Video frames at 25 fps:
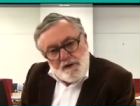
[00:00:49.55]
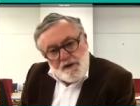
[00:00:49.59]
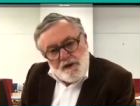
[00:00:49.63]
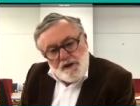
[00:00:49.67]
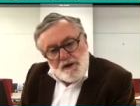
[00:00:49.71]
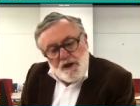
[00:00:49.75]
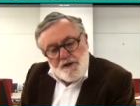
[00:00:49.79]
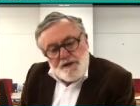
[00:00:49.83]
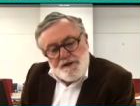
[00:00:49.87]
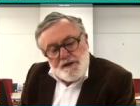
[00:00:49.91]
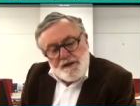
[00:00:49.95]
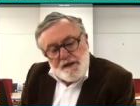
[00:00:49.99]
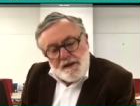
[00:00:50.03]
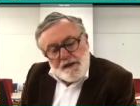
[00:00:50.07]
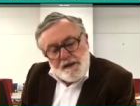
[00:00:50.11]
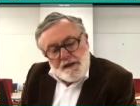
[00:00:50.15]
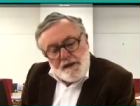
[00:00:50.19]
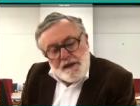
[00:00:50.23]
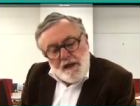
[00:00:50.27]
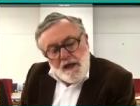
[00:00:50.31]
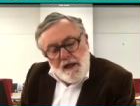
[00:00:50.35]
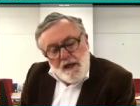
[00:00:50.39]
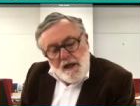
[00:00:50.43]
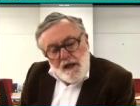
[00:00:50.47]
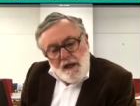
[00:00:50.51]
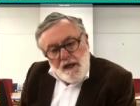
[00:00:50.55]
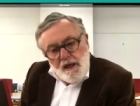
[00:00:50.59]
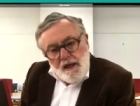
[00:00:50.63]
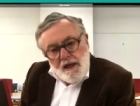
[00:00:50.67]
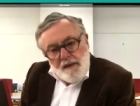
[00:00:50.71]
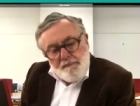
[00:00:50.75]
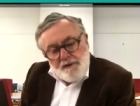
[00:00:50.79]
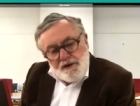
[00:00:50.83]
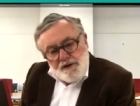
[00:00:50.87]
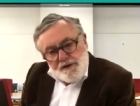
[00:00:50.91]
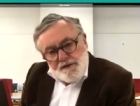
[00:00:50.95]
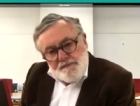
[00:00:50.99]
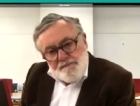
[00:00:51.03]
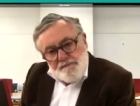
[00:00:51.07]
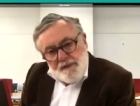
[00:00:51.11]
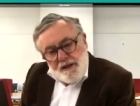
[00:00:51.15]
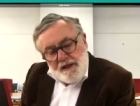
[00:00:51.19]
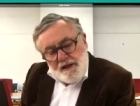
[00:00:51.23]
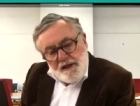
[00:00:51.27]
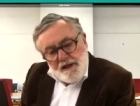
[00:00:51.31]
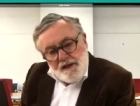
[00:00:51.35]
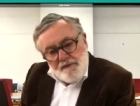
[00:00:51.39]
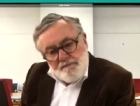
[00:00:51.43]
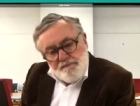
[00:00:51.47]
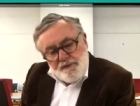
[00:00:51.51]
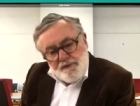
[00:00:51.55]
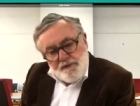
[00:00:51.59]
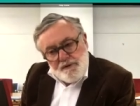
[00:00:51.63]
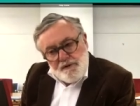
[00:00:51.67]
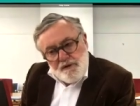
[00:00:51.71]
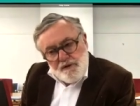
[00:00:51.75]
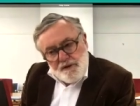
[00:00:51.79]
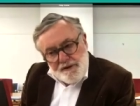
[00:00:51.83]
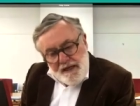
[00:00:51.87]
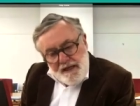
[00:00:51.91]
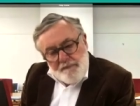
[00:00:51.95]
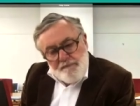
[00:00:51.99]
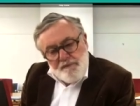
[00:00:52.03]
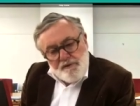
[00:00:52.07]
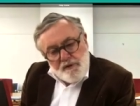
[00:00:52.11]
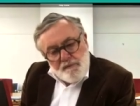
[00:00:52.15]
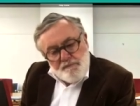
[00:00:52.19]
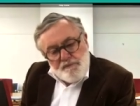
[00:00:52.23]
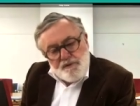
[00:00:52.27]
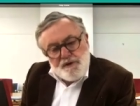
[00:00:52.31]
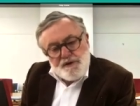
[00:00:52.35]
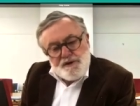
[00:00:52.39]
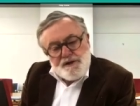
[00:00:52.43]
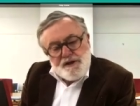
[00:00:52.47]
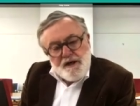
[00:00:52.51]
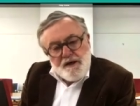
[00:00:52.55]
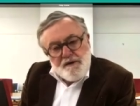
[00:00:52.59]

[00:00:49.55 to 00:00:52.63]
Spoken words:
closely because a number of the points